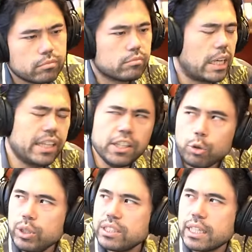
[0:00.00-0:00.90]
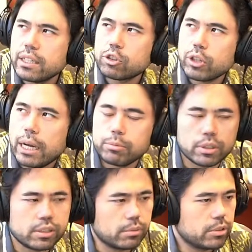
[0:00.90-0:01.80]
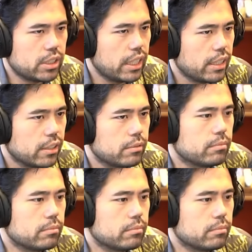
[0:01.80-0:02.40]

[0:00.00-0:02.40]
I think the queen's getting trapped unless I'm mistaken